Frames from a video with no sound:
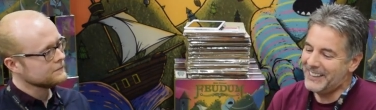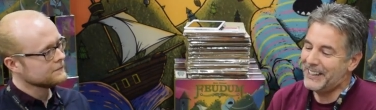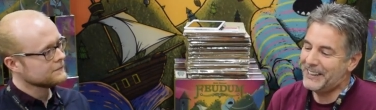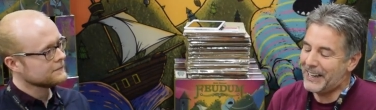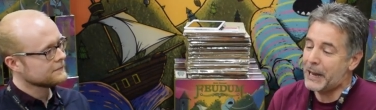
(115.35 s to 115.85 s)

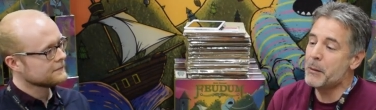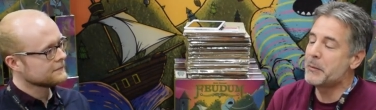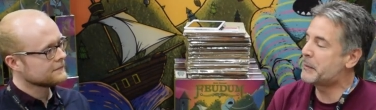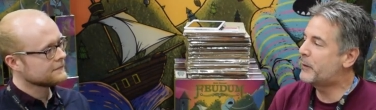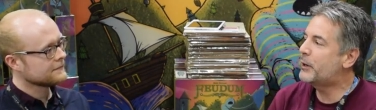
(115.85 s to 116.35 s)
Speaker 1: they, they, came
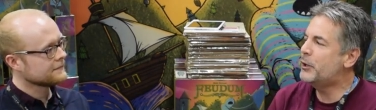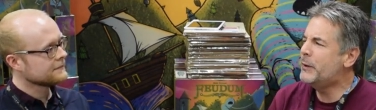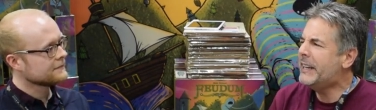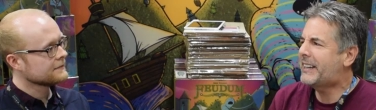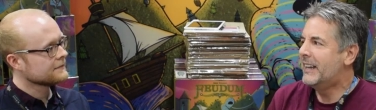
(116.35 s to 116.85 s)
up with some very
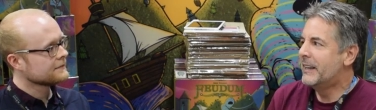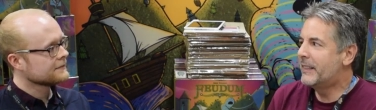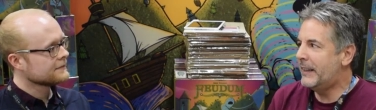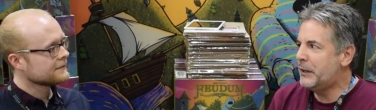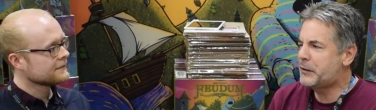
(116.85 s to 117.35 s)
unique
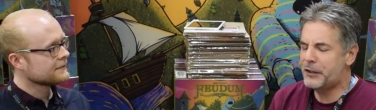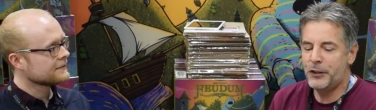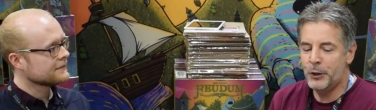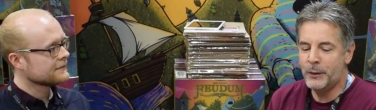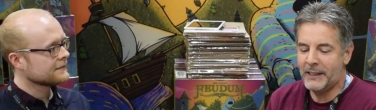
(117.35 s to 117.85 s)
things
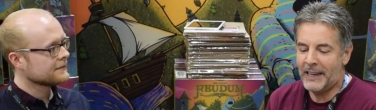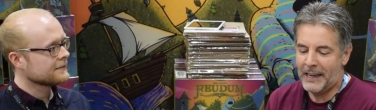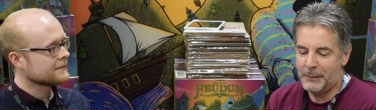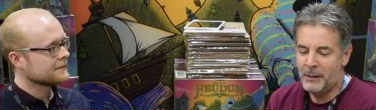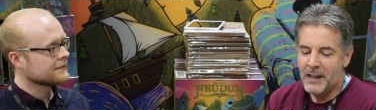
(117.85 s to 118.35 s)
to do in the
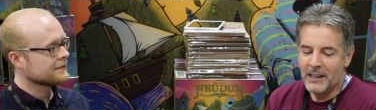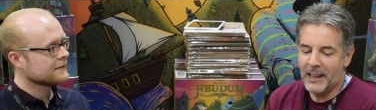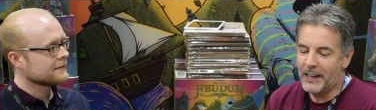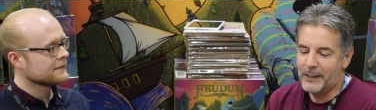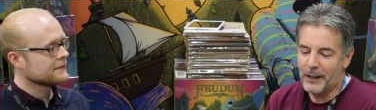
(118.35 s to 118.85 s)

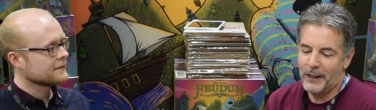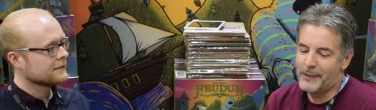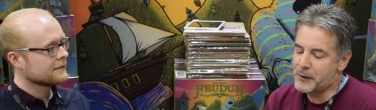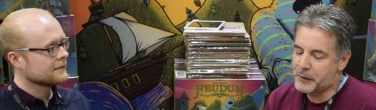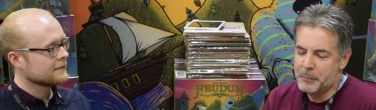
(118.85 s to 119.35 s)
game, like
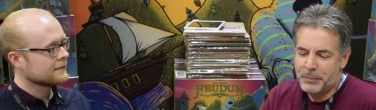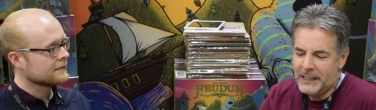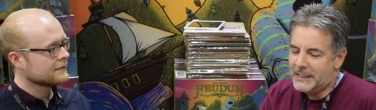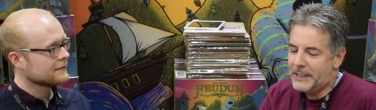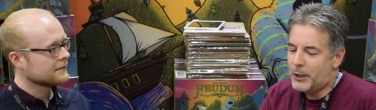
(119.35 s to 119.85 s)
uh, just
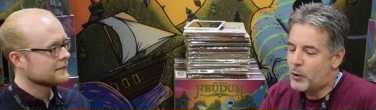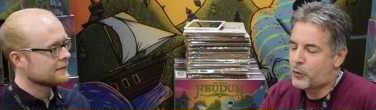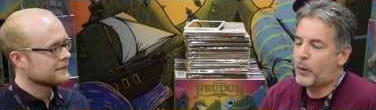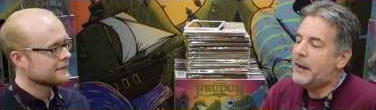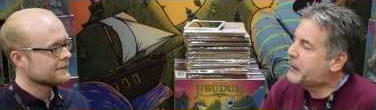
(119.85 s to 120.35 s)
completely go
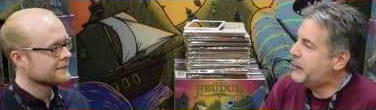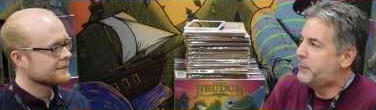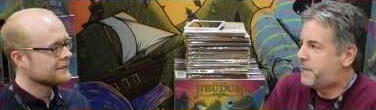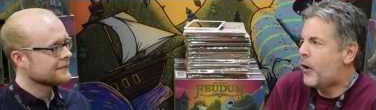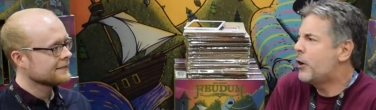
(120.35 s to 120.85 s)

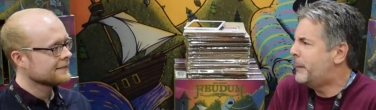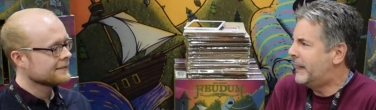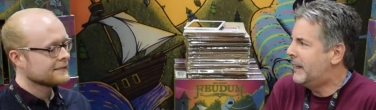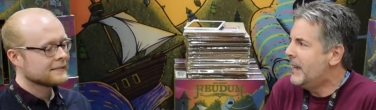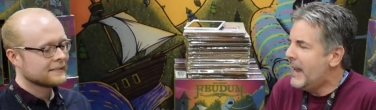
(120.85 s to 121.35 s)
crazy
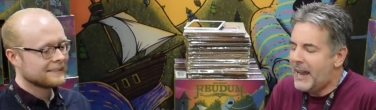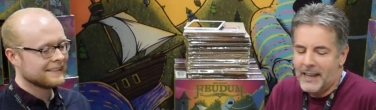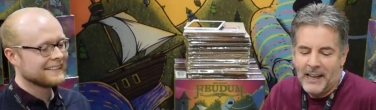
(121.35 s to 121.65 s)
farming. And,